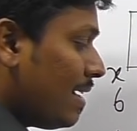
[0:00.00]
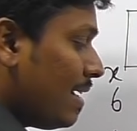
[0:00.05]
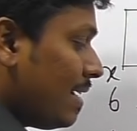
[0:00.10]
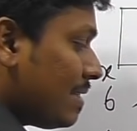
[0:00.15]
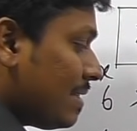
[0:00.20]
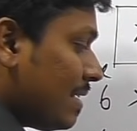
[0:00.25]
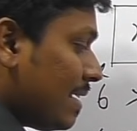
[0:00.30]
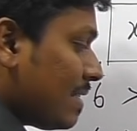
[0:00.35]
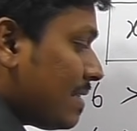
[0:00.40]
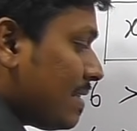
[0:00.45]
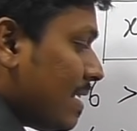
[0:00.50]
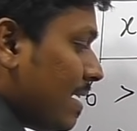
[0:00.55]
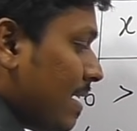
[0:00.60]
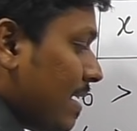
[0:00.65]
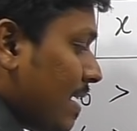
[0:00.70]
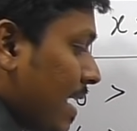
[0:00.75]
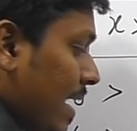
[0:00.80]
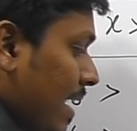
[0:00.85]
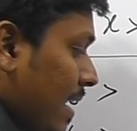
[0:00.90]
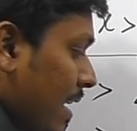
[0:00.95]
6 and
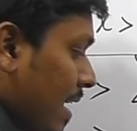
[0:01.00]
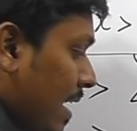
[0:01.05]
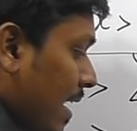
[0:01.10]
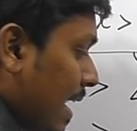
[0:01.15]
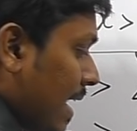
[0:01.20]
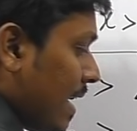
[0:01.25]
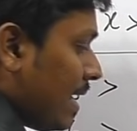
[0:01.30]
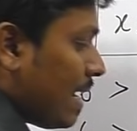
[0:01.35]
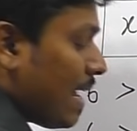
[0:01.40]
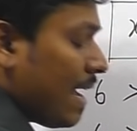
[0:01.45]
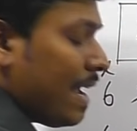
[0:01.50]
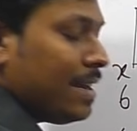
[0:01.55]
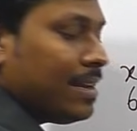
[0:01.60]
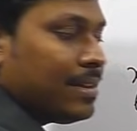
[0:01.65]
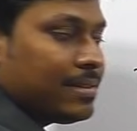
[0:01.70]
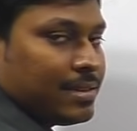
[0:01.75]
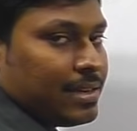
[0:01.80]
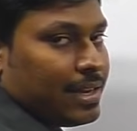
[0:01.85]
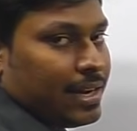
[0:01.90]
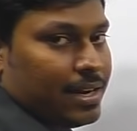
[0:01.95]
9, again 9
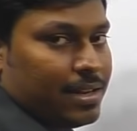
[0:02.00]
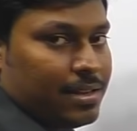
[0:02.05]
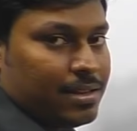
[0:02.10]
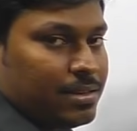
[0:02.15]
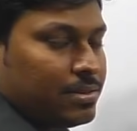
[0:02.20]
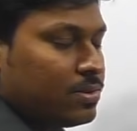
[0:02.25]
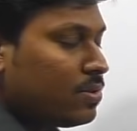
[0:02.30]
is greater than.